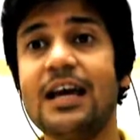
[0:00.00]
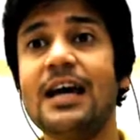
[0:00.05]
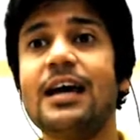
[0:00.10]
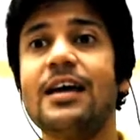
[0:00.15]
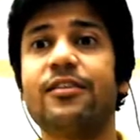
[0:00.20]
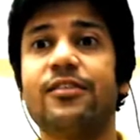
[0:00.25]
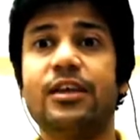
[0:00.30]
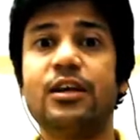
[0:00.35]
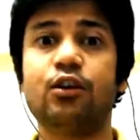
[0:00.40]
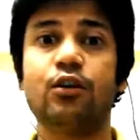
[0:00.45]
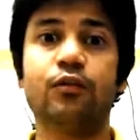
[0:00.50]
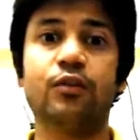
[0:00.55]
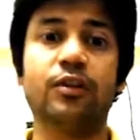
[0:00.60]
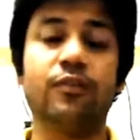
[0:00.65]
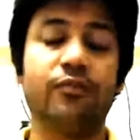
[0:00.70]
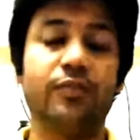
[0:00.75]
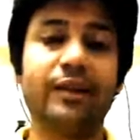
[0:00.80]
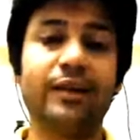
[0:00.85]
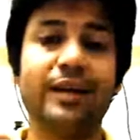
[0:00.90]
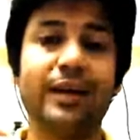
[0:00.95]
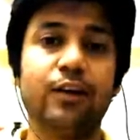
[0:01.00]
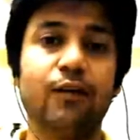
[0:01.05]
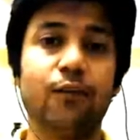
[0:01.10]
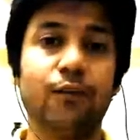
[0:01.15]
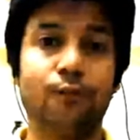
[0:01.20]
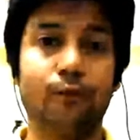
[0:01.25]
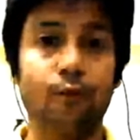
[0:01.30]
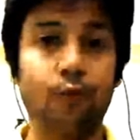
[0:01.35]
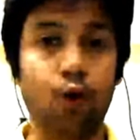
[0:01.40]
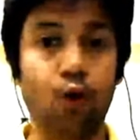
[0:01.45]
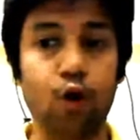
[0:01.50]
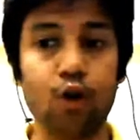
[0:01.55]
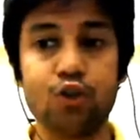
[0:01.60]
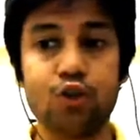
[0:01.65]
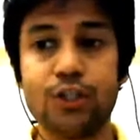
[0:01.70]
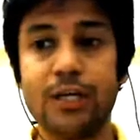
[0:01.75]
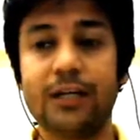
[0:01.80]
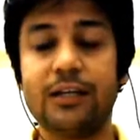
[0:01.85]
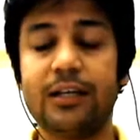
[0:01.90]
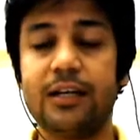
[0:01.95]
think of different kind of
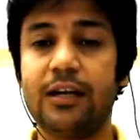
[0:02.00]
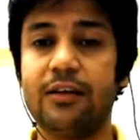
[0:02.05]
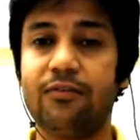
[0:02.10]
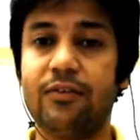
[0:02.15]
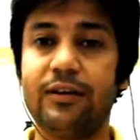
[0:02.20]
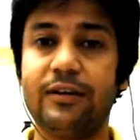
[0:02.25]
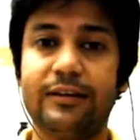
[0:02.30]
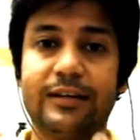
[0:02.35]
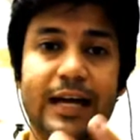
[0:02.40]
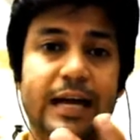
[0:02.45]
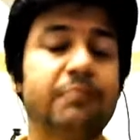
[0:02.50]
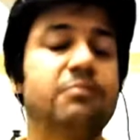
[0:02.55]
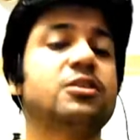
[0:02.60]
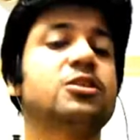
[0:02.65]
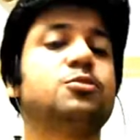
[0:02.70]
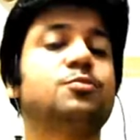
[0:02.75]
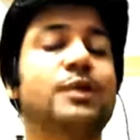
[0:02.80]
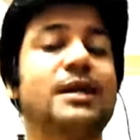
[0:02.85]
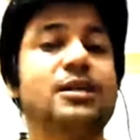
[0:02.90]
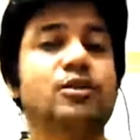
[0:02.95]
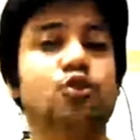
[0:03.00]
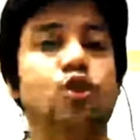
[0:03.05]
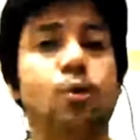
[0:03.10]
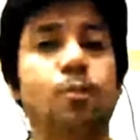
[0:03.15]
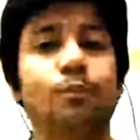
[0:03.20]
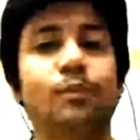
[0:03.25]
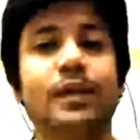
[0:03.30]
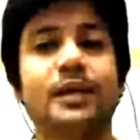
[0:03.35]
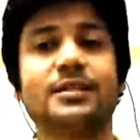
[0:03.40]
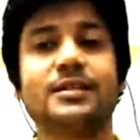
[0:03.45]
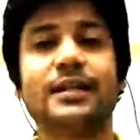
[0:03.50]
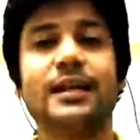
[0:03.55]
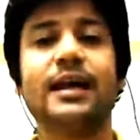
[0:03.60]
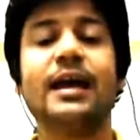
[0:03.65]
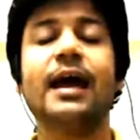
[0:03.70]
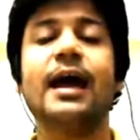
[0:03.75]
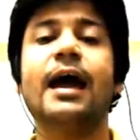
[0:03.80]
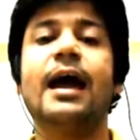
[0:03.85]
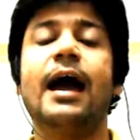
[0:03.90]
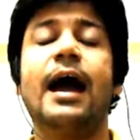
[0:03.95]
logic, the different time and space complexity
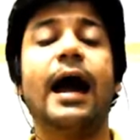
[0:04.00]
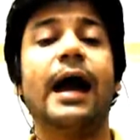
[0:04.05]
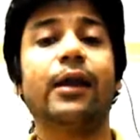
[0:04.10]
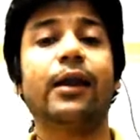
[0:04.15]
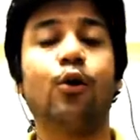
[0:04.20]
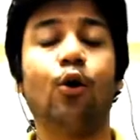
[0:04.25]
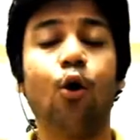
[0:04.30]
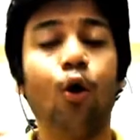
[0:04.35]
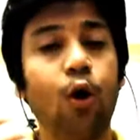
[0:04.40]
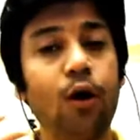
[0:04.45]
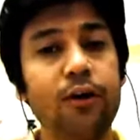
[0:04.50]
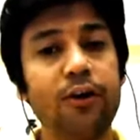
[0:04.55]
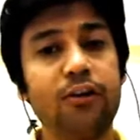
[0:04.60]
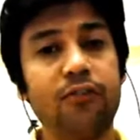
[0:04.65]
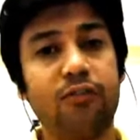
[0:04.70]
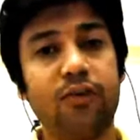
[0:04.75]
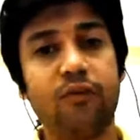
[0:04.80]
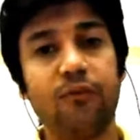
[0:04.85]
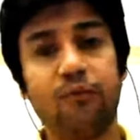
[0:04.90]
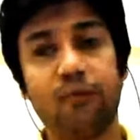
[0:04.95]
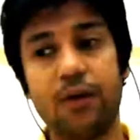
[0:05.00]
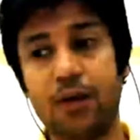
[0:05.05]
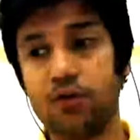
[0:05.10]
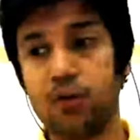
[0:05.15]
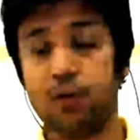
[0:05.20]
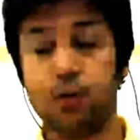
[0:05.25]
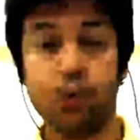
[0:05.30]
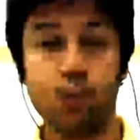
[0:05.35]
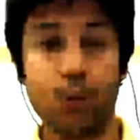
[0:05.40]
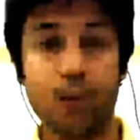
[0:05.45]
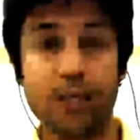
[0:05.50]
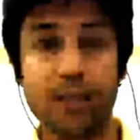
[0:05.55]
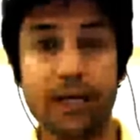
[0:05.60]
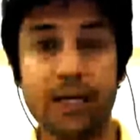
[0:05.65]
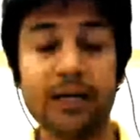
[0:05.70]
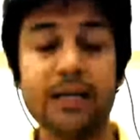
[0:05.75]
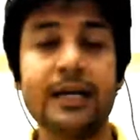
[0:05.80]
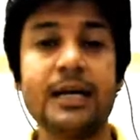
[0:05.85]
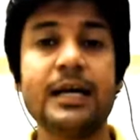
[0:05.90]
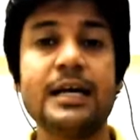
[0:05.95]
and all different ways of doing that.
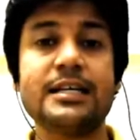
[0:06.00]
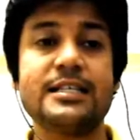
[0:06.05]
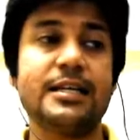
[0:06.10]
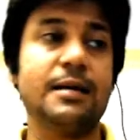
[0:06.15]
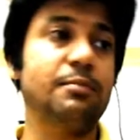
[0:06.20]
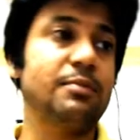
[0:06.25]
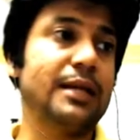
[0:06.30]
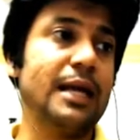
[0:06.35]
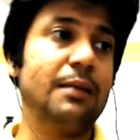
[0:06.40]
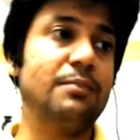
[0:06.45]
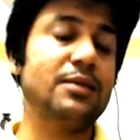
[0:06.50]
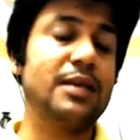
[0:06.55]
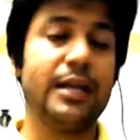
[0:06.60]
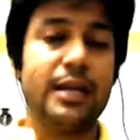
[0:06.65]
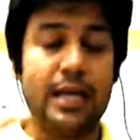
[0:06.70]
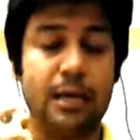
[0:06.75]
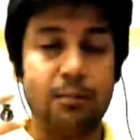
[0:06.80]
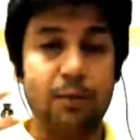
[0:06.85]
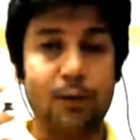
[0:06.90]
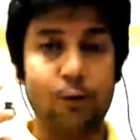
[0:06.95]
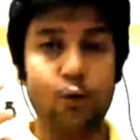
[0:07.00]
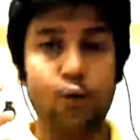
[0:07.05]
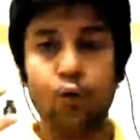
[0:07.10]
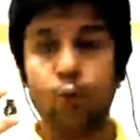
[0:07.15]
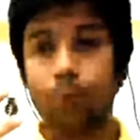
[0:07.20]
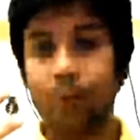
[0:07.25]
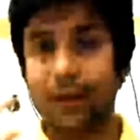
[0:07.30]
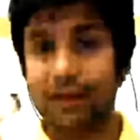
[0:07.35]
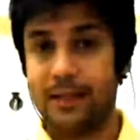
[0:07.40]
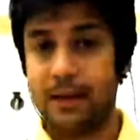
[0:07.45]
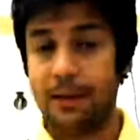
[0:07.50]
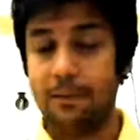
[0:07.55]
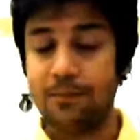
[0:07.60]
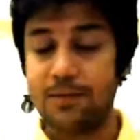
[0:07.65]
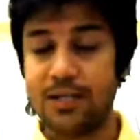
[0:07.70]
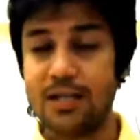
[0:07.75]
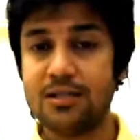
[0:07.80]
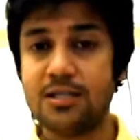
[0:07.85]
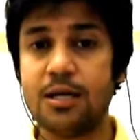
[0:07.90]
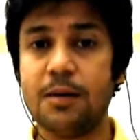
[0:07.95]
Sometimes they're able to do by
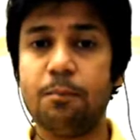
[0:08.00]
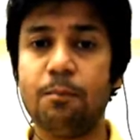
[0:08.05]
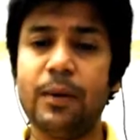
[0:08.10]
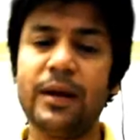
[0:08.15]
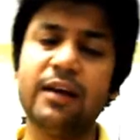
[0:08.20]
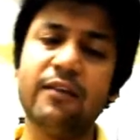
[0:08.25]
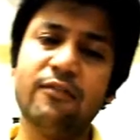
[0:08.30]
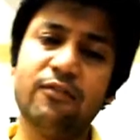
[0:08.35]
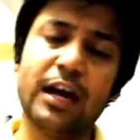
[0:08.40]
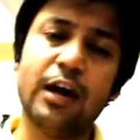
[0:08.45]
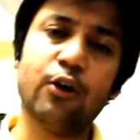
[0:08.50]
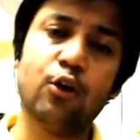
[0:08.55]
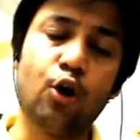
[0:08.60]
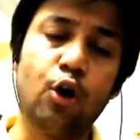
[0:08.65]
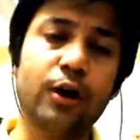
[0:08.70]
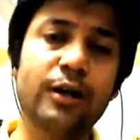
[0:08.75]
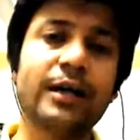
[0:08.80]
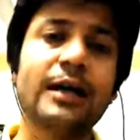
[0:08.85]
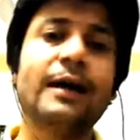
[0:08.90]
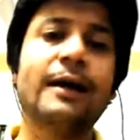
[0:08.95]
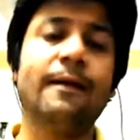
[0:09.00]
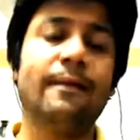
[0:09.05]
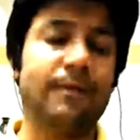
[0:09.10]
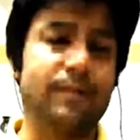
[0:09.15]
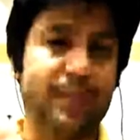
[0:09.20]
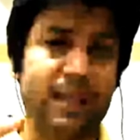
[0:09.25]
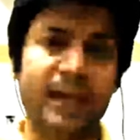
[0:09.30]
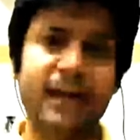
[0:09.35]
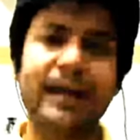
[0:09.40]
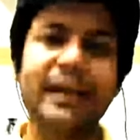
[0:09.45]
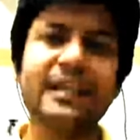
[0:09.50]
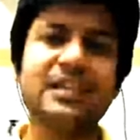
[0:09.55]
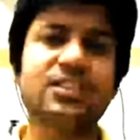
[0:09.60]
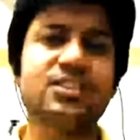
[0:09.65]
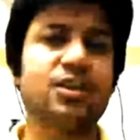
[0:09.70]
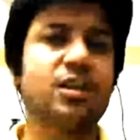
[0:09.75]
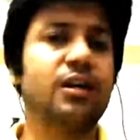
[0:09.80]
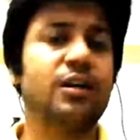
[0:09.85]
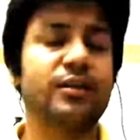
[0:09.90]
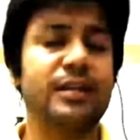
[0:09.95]
themselves, but if they are not, they're getting
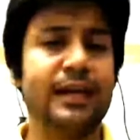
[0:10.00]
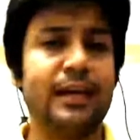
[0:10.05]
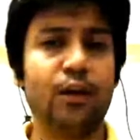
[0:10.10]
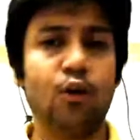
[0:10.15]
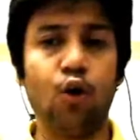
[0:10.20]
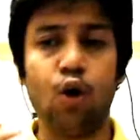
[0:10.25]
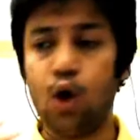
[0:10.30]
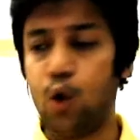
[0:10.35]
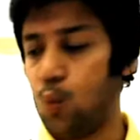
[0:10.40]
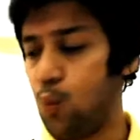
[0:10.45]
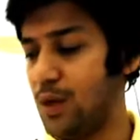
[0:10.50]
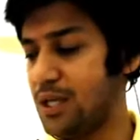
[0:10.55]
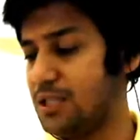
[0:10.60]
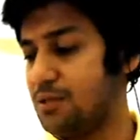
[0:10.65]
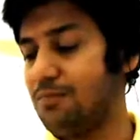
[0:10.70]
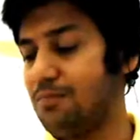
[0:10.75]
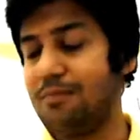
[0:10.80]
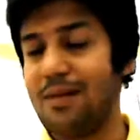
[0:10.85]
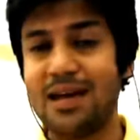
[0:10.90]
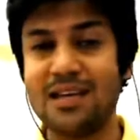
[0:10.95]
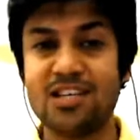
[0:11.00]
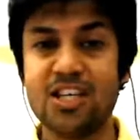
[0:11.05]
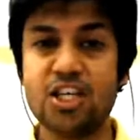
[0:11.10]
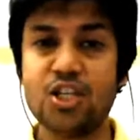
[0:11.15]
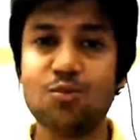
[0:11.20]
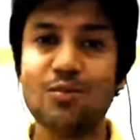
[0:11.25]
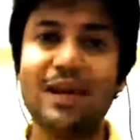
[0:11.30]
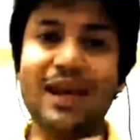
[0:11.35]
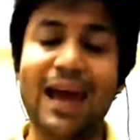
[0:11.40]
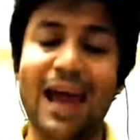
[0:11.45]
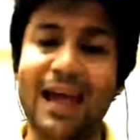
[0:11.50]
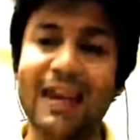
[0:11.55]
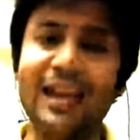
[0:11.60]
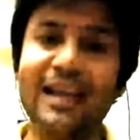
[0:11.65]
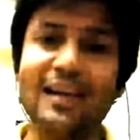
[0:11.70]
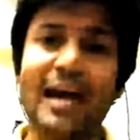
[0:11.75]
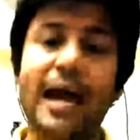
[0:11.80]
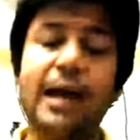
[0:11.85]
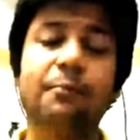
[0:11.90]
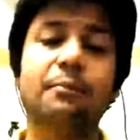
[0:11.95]
stuck, they can always message me
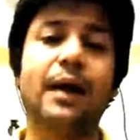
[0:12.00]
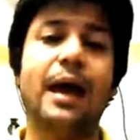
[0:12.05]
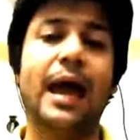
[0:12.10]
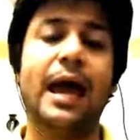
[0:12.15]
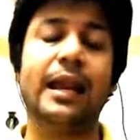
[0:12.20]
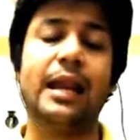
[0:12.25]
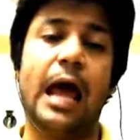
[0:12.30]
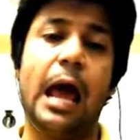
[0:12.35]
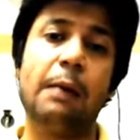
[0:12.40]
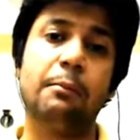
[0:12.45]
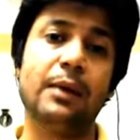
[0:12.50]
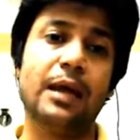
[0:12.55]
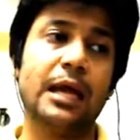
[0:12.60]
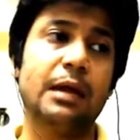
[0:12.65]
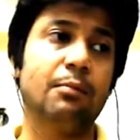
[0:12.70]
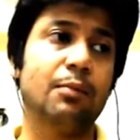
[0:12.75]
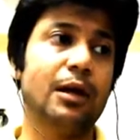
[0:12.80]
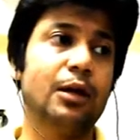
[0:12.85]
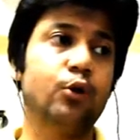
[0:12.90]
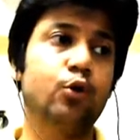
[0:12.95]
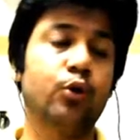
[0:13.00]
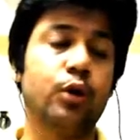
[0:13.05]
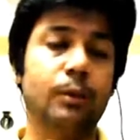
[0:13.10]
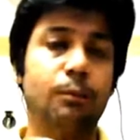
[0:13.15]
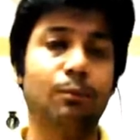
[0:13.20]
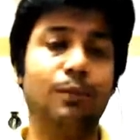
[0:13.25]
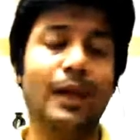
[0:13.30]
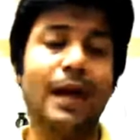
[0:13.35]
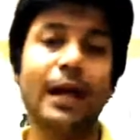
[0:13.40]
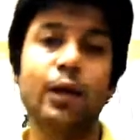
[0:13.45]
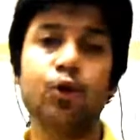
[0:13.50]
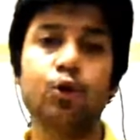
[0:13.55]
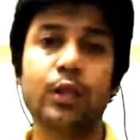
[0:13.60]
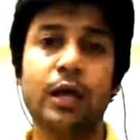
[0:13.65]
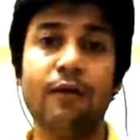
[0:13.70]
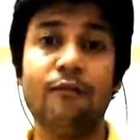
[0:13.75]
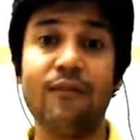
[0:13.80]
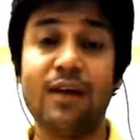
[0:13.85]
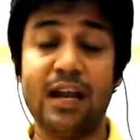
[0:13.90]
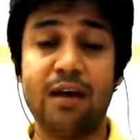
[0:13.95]
anytime and I'm able to reply to them
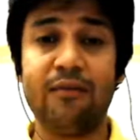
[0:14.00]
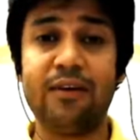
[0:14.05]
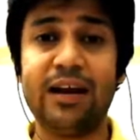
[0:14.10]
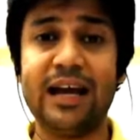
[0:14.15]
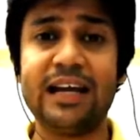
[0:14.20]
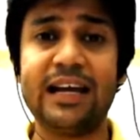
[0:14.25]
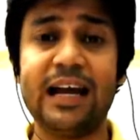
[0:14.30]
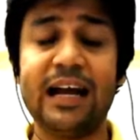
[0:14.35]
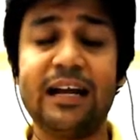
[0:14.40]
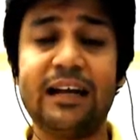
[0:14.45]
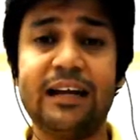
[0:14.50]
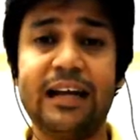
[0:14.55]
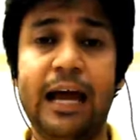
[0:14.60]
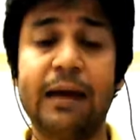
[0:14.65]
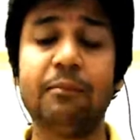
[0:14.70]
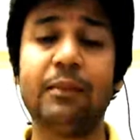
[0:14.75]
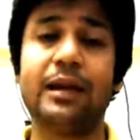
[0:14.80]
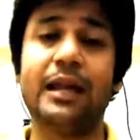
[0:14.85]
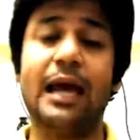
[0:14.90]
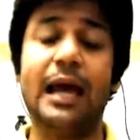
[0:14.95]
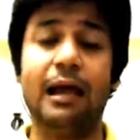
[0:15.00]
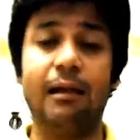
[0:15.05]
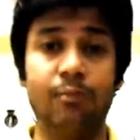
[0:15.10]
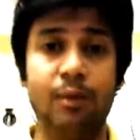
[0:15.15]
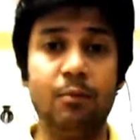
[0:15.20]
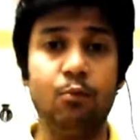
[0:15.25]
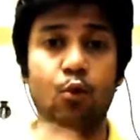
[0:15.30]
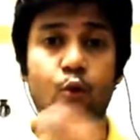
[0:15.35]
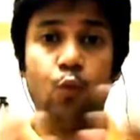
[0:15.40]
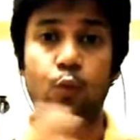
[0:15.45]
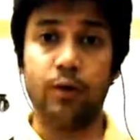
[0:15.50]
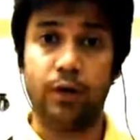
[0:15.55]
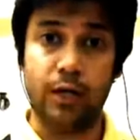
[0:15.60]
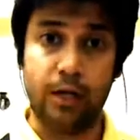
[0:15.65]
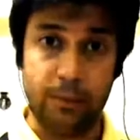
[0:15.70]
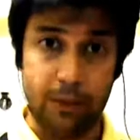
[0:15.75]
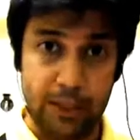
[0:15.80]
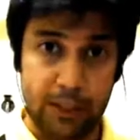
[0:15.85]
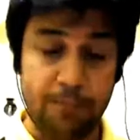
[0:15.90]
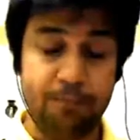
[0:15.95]
whenever I get time and help them overcome
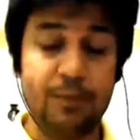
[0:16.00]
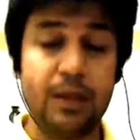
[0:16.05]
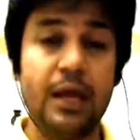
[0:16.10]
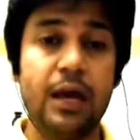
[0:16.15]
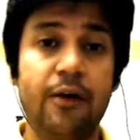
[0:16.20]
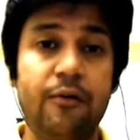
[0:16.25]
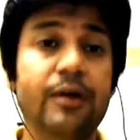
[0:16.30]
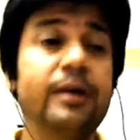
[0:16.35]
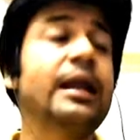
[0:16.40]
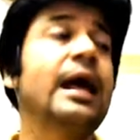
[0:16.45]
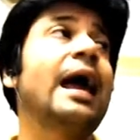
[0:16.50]
it, right?